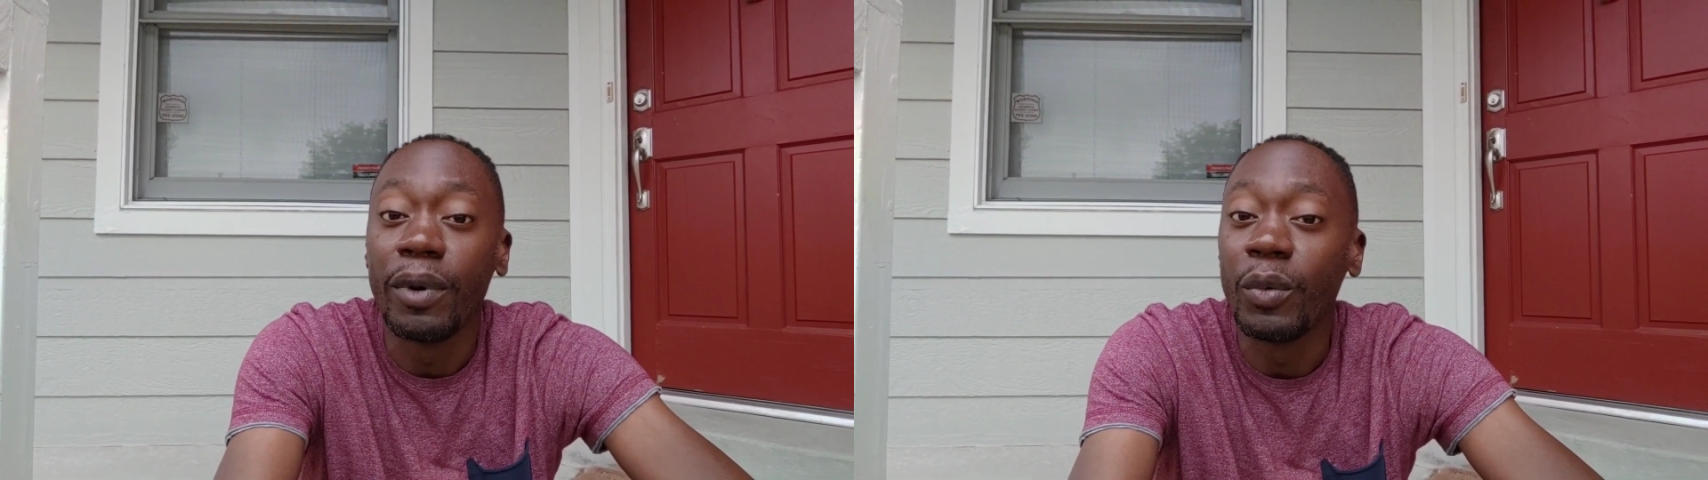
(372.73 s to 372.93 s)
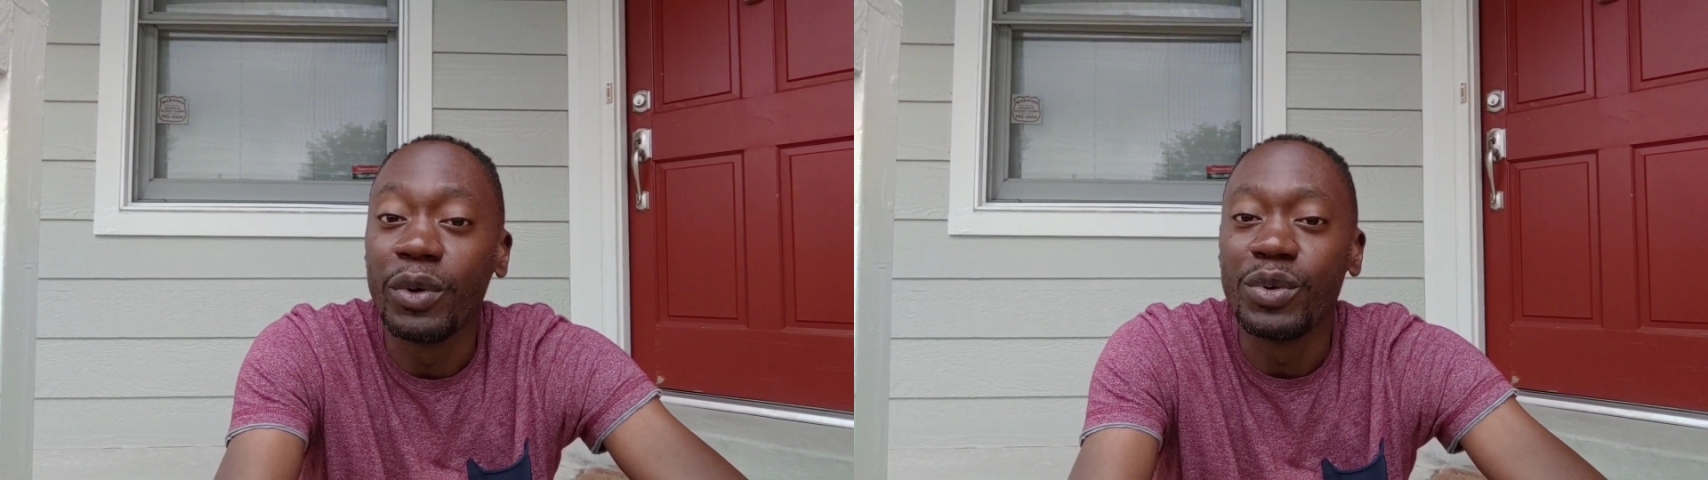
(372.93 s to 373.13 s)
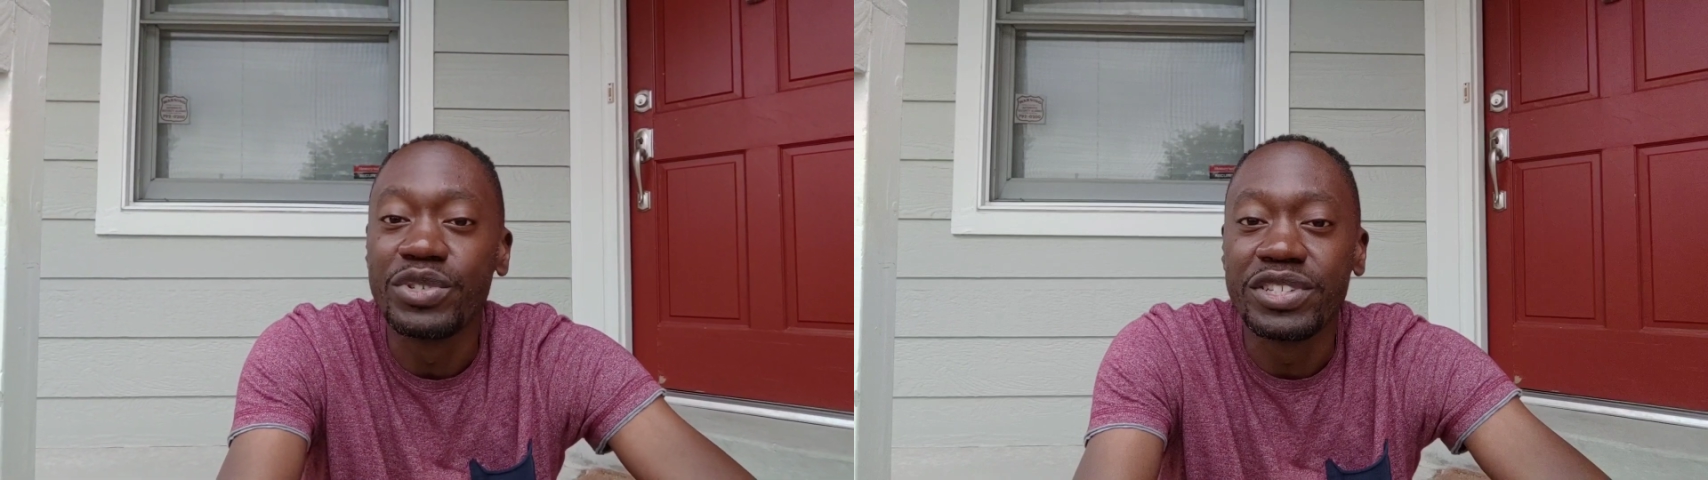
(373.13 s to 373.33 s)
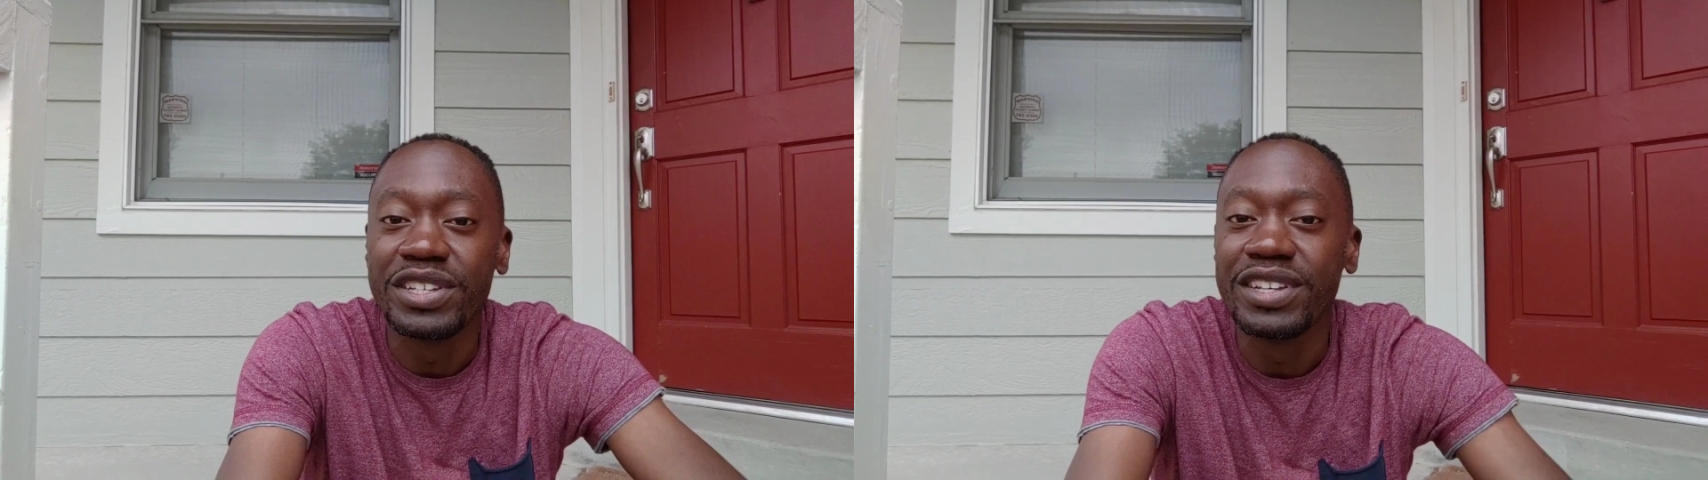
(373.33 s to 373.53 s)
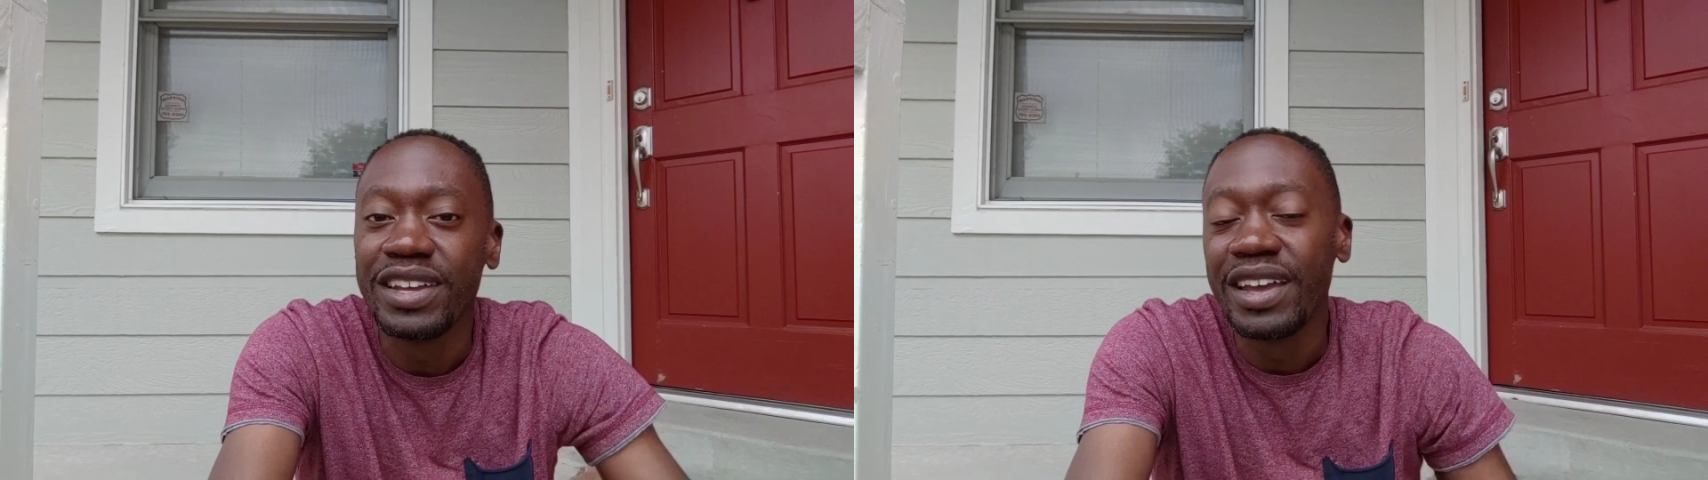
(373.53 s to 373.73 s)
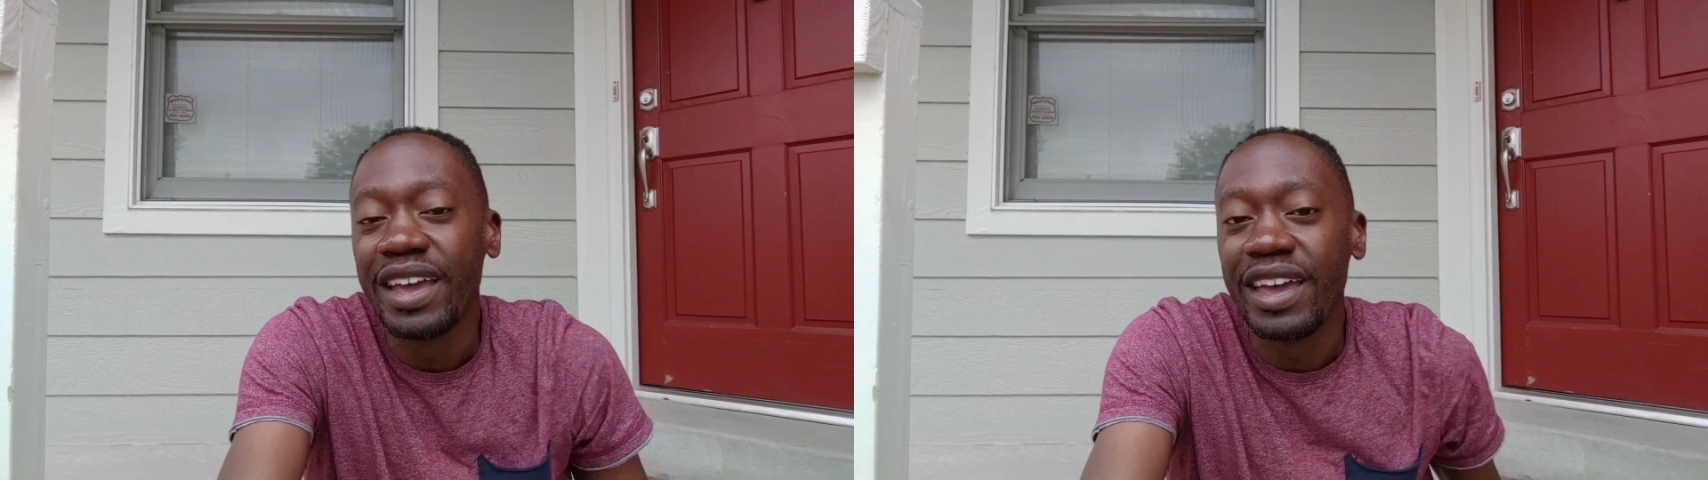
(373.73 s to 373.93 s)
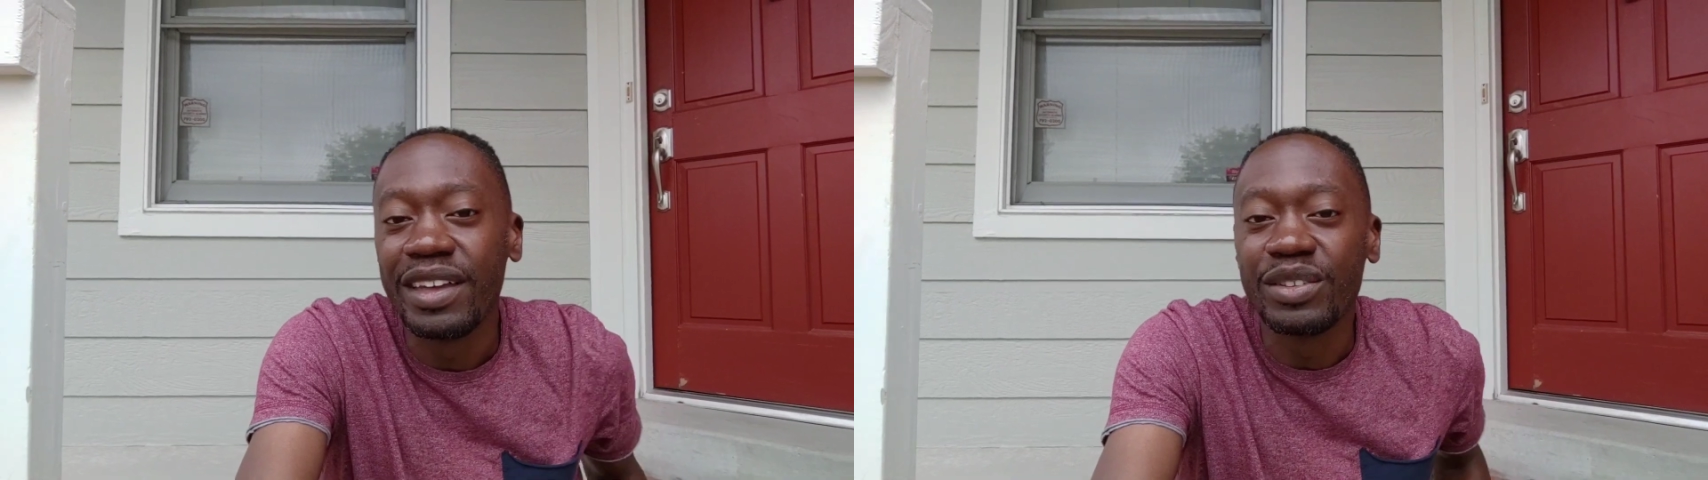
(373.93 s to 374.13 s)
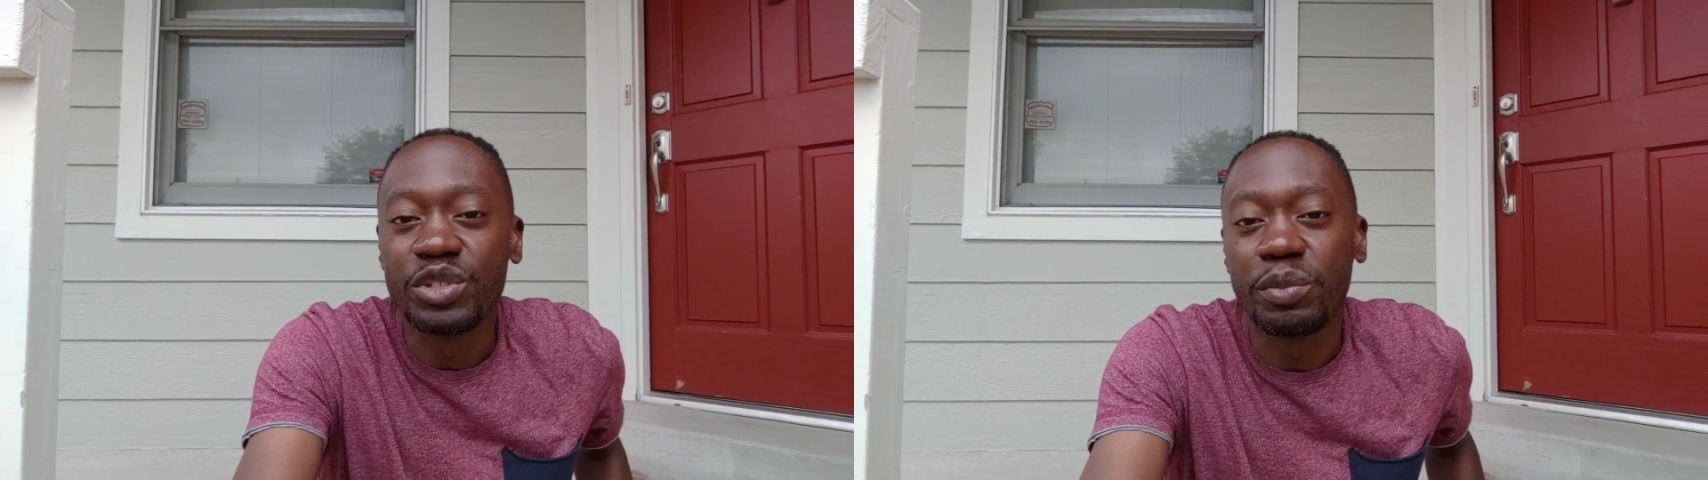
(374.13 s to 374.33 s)
but we will see,
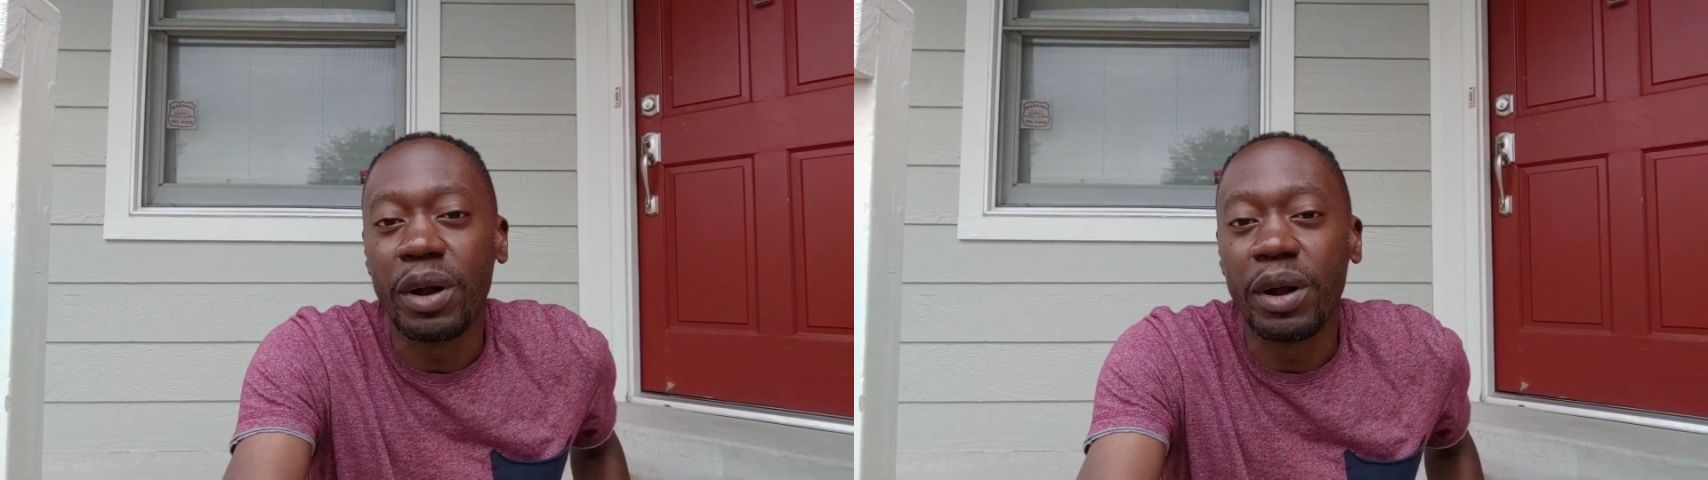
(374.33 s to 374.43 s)
and those are